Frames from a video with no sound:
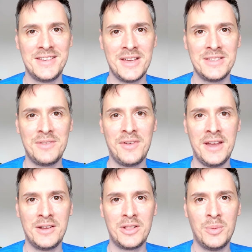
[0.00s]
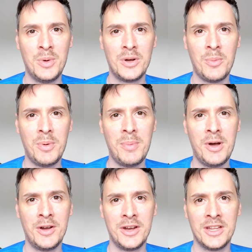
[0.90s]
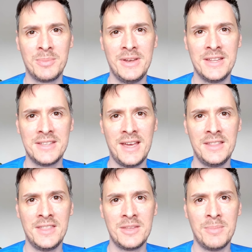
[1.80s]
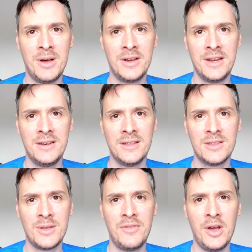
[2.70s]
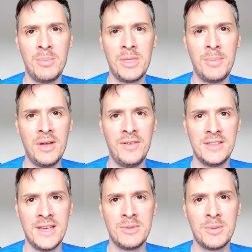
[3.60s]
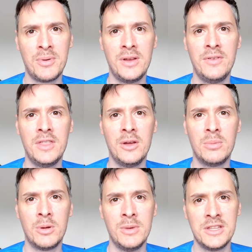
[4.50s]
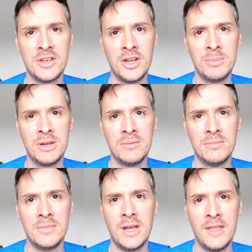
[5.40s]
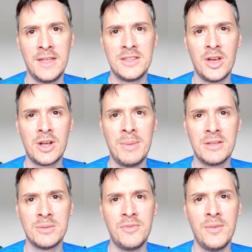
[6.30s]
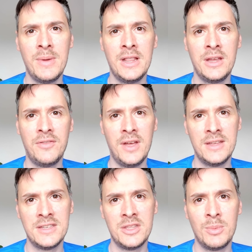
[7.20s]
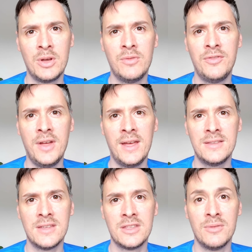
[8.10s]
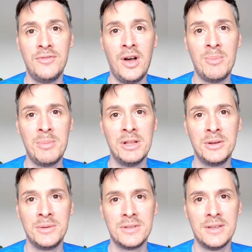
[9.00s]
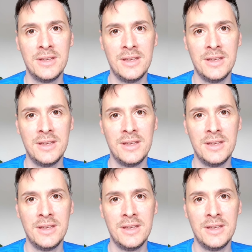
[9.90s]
Chelsea's final Club World Cup opponent has been decided this morning, so I thought it'd be the perfect time to preview the upcoming tournament and then talk about some familiar faces that we could face and some former Blues.